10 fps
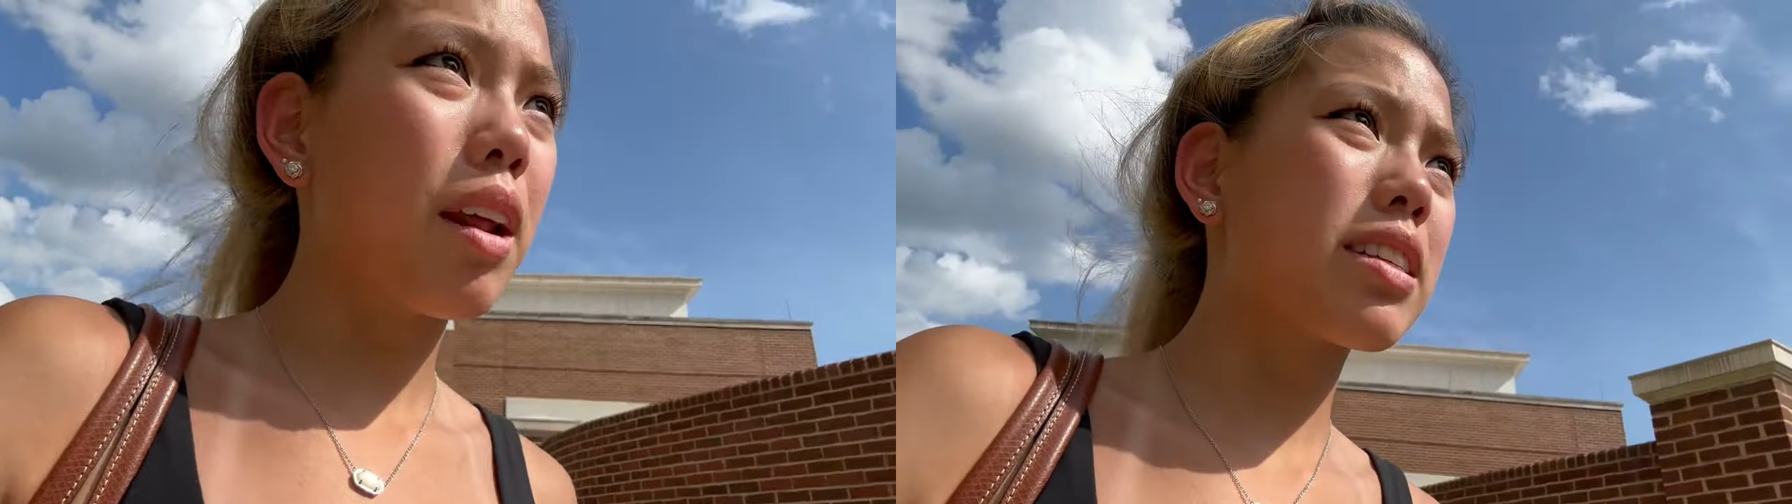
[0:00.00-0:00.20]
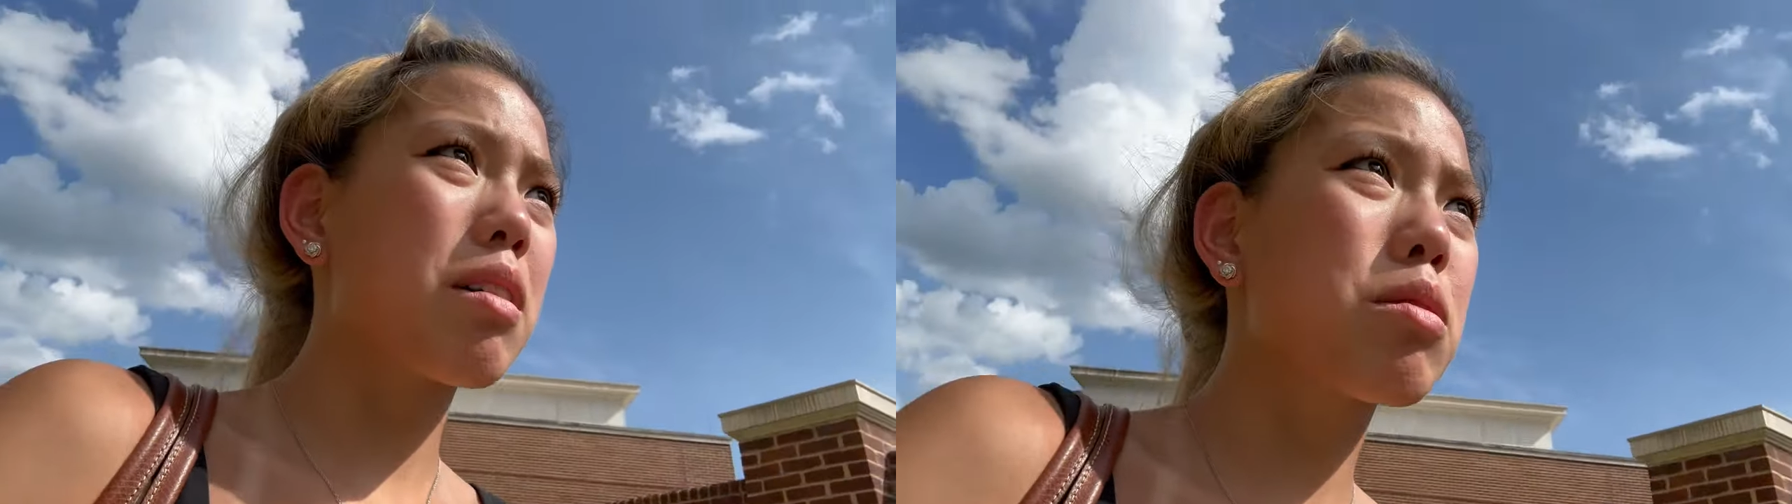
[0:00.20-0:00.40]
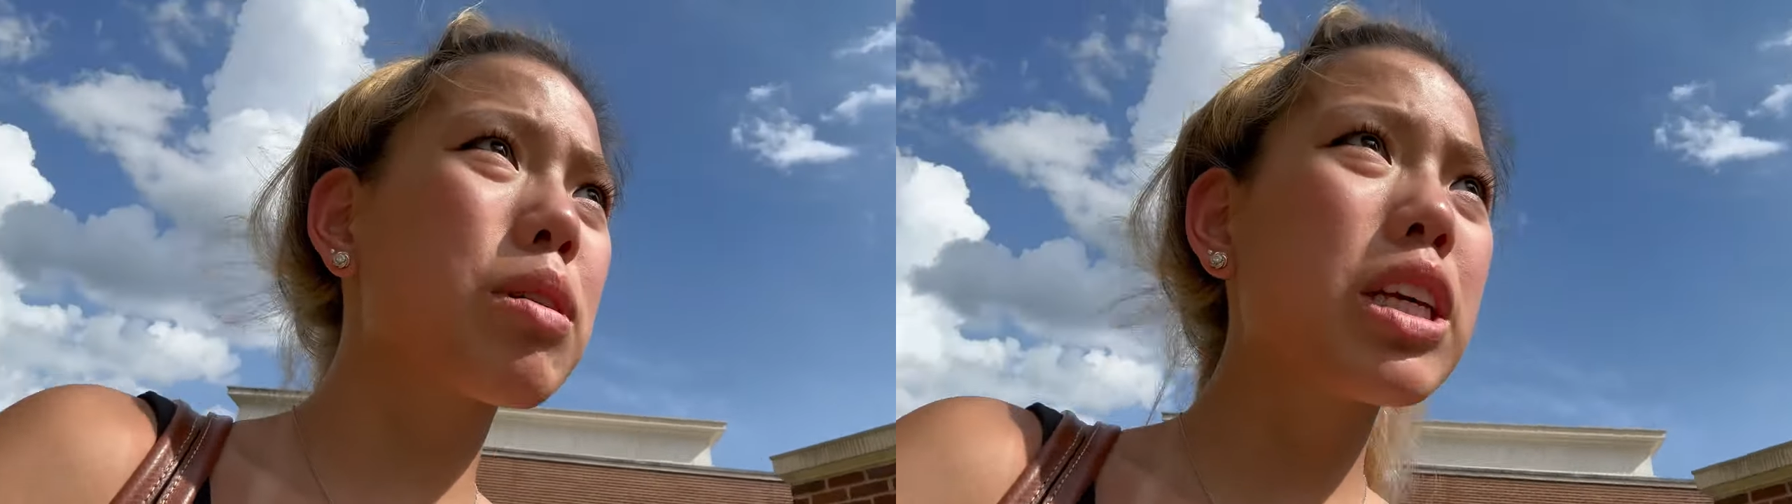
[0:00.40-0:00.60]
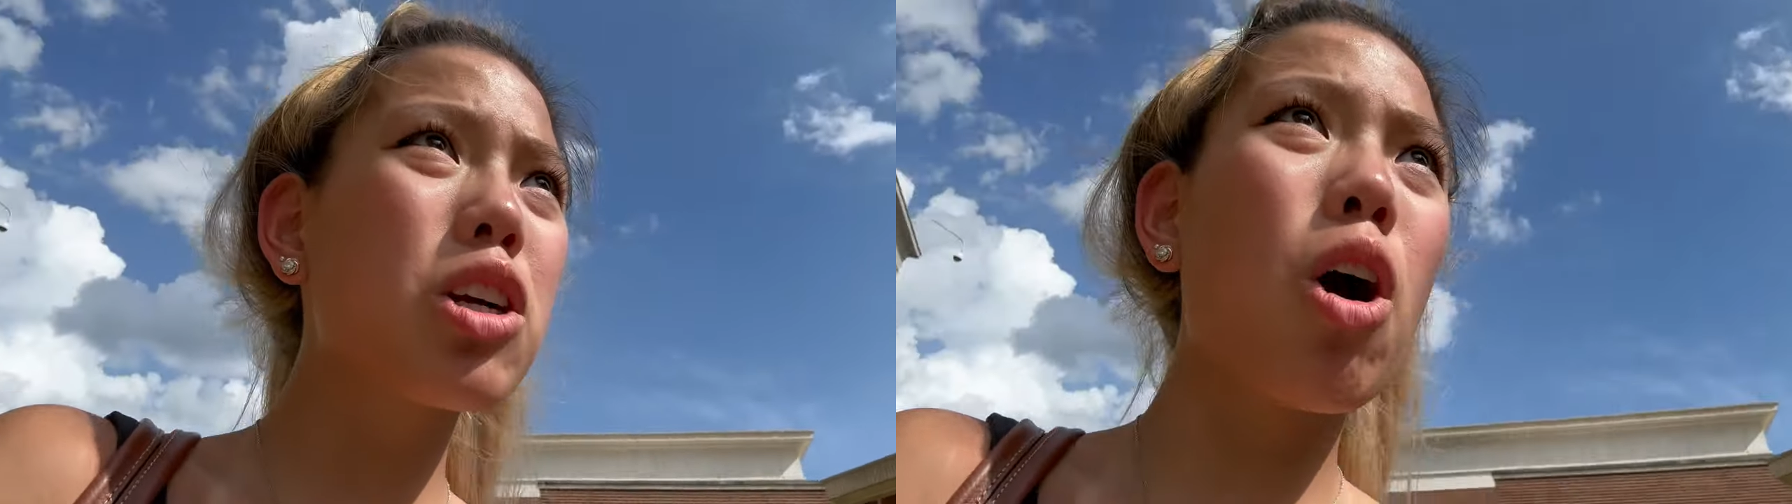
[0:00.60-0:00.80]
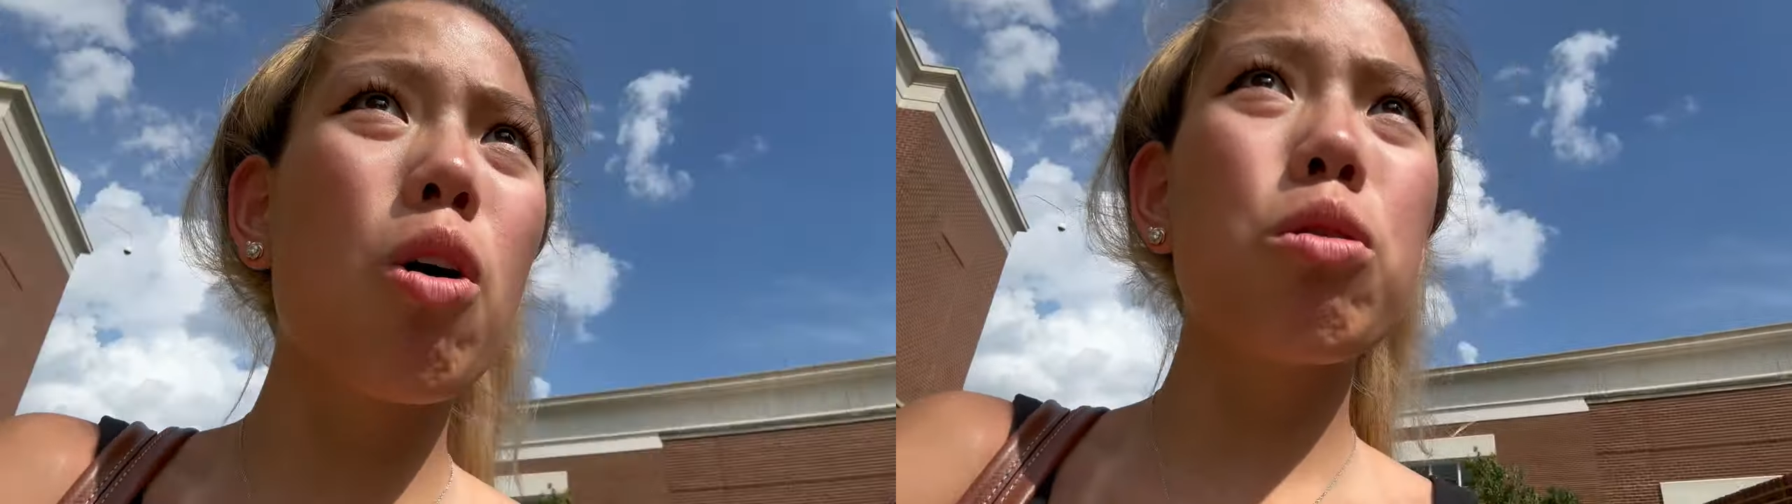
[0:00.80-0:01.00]
I was really
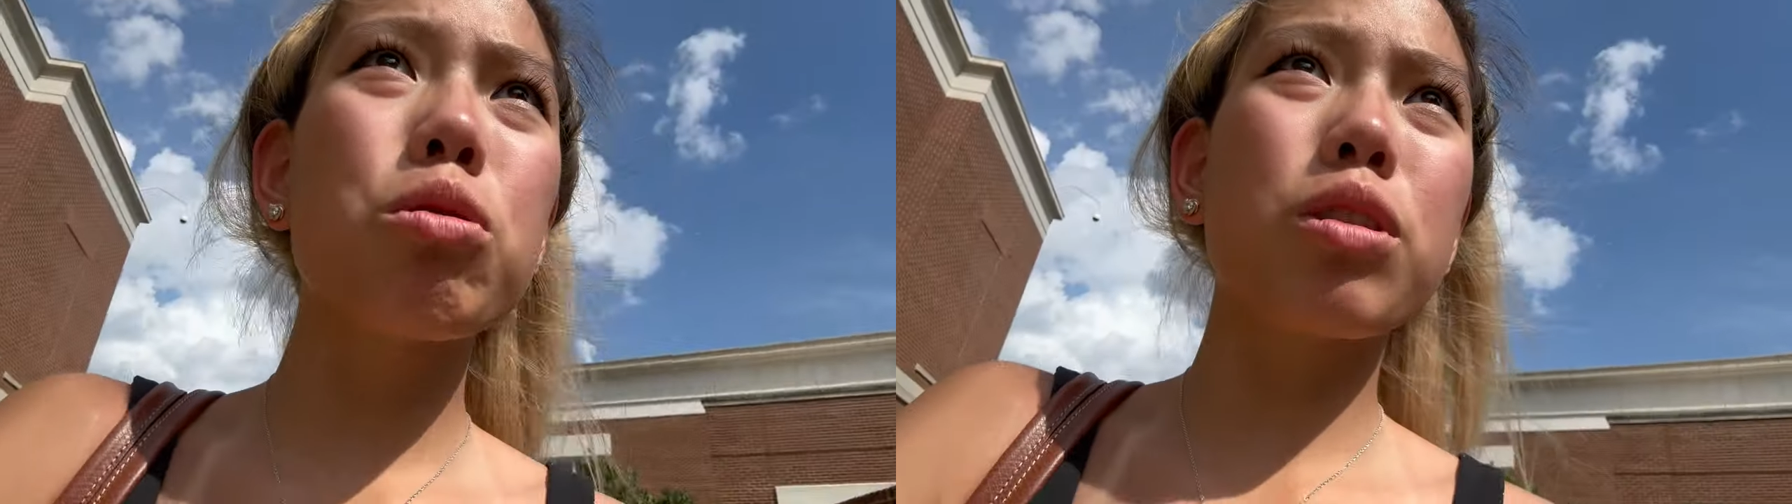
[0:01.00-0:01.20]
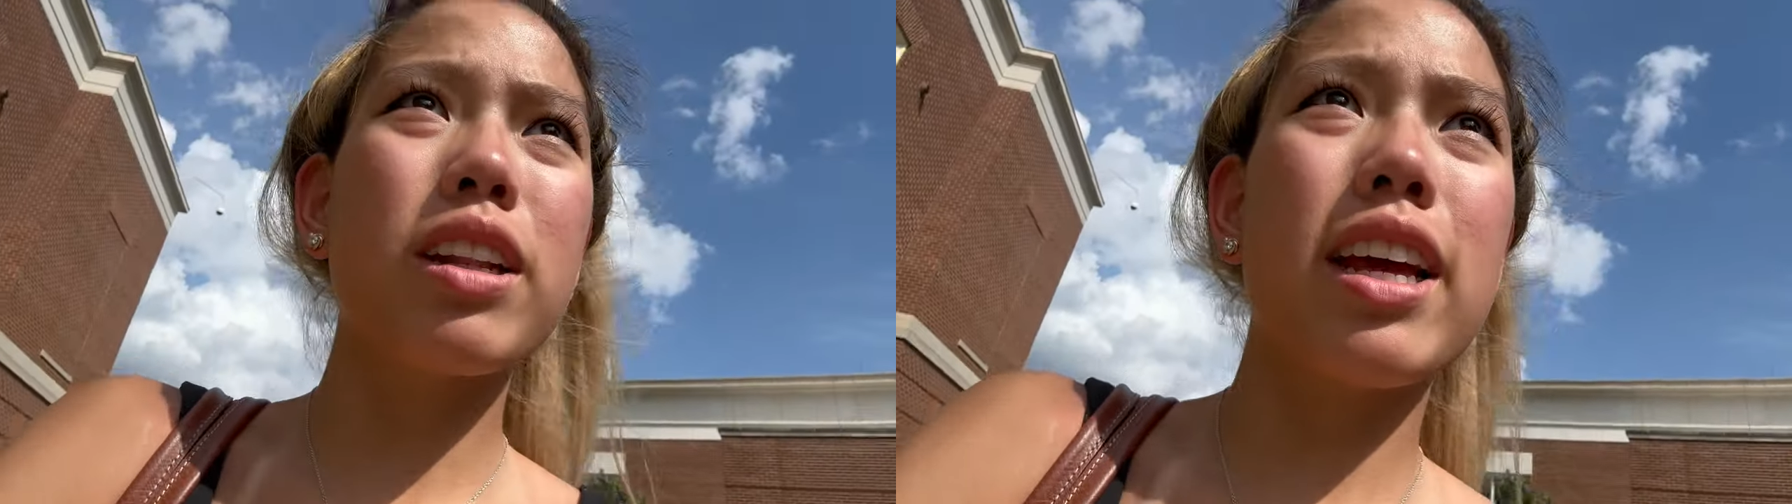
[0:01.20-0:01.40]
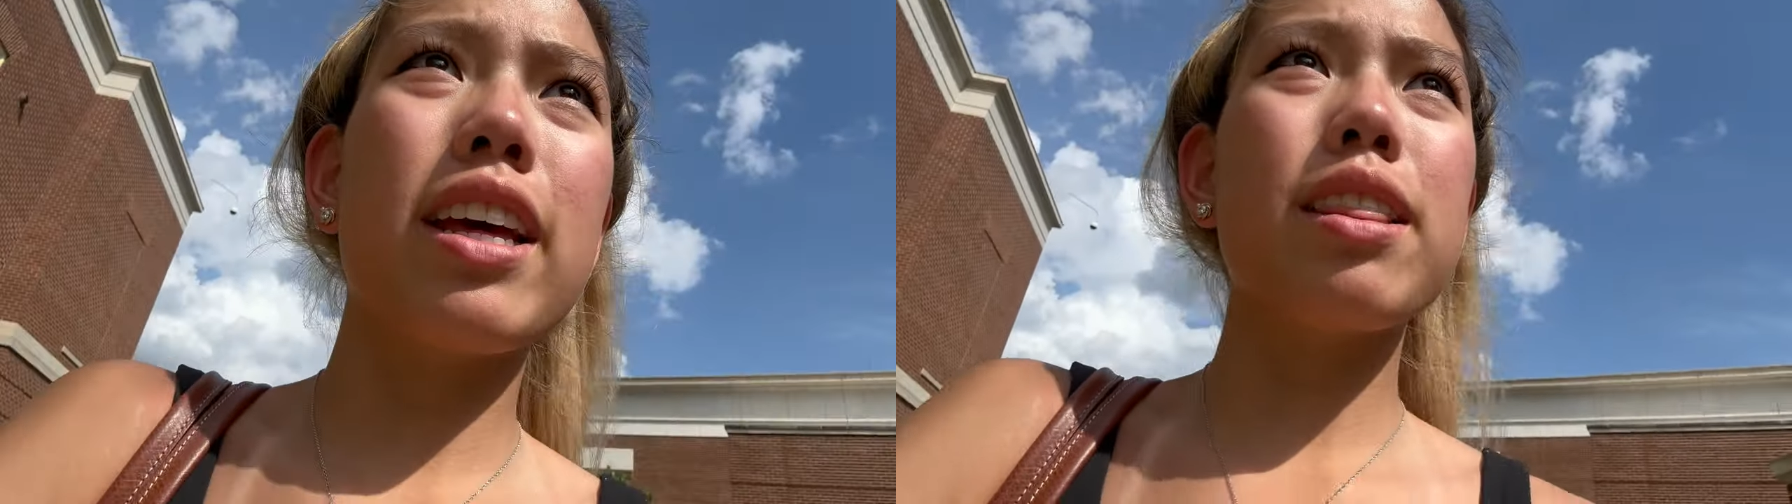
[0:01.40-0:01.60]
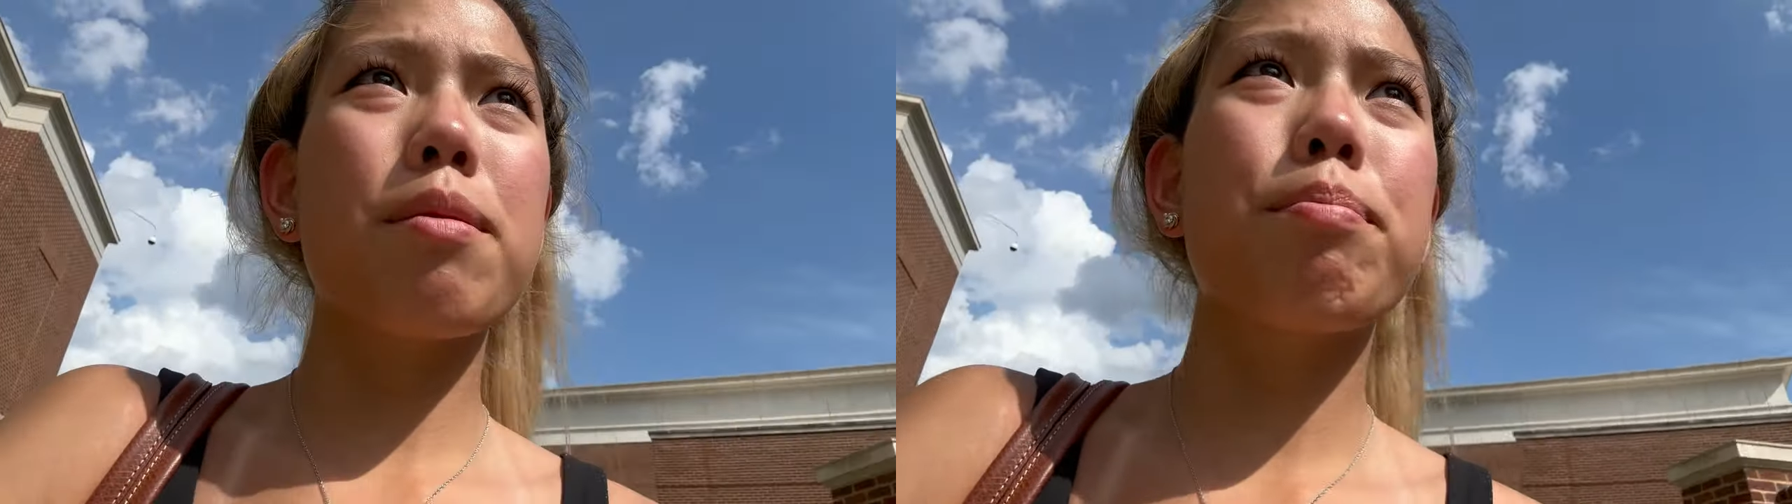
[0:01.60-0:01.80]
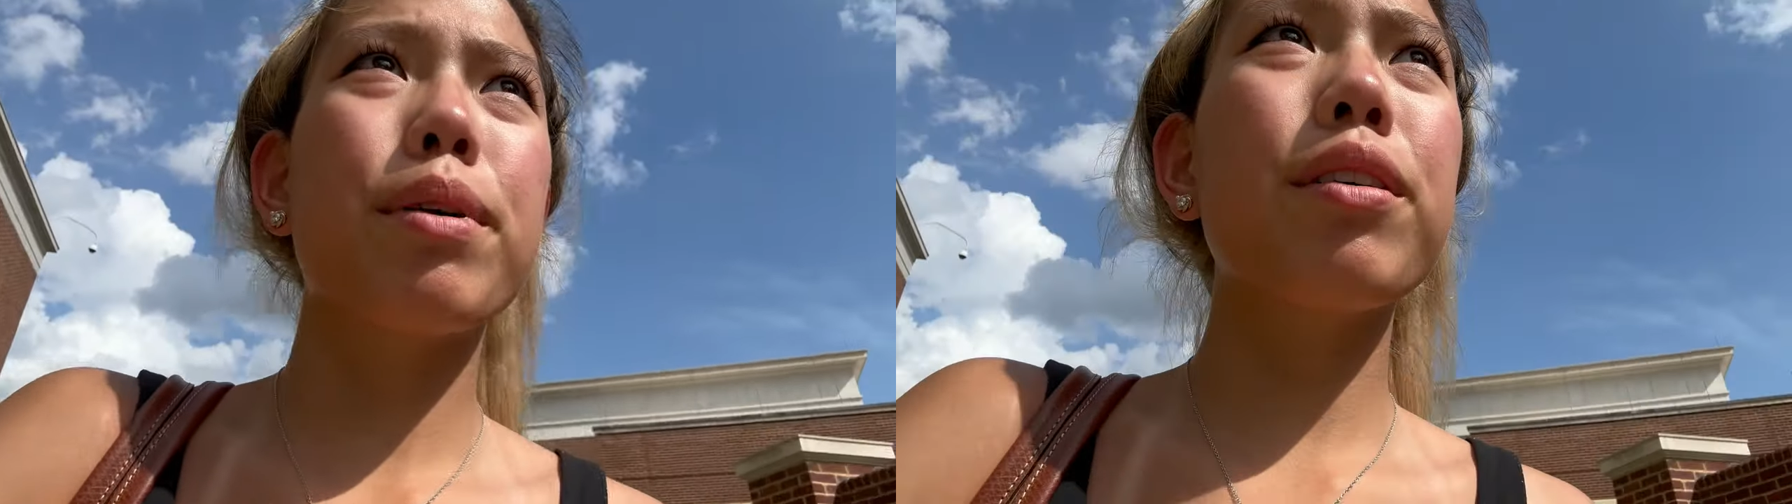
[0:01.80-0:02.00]
cold in the
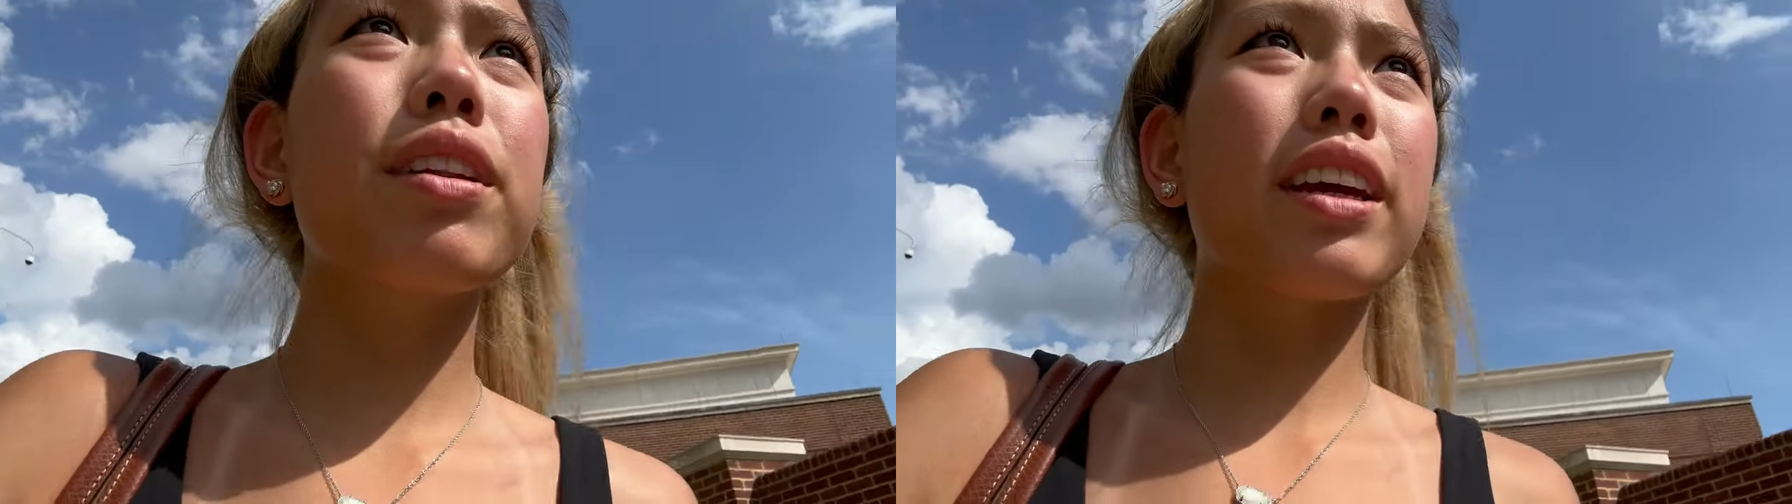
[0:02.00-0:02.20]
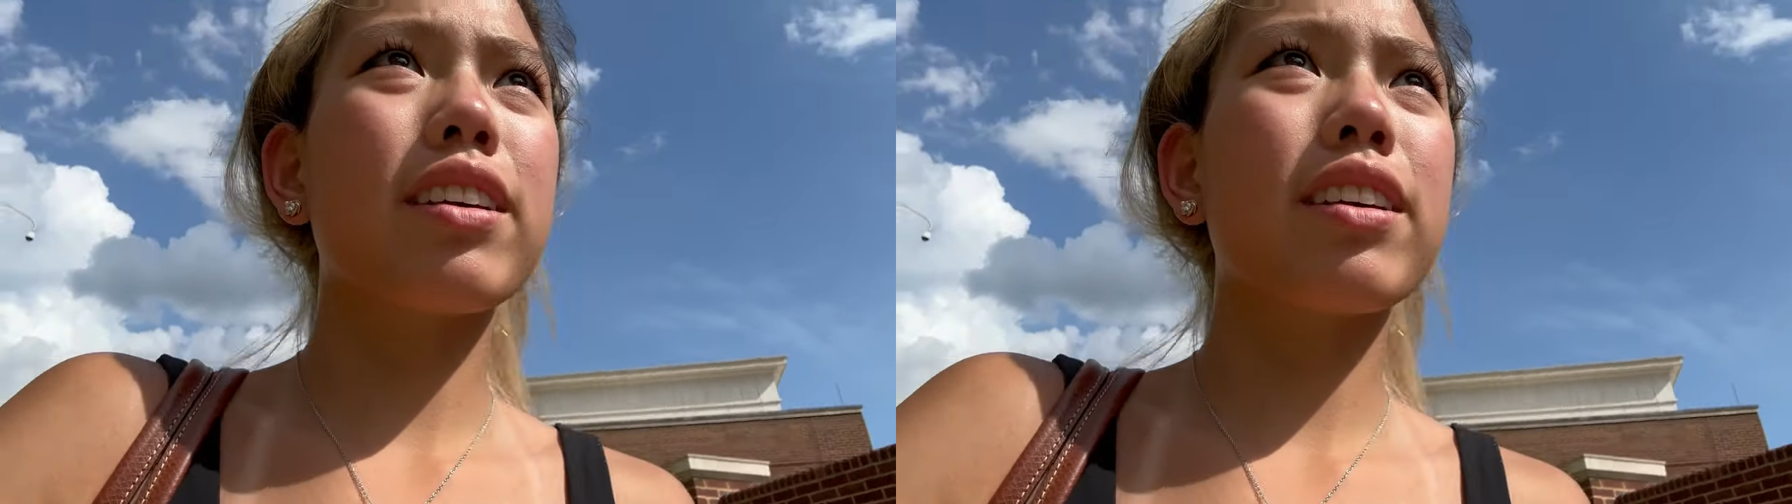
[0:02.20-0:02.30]
building,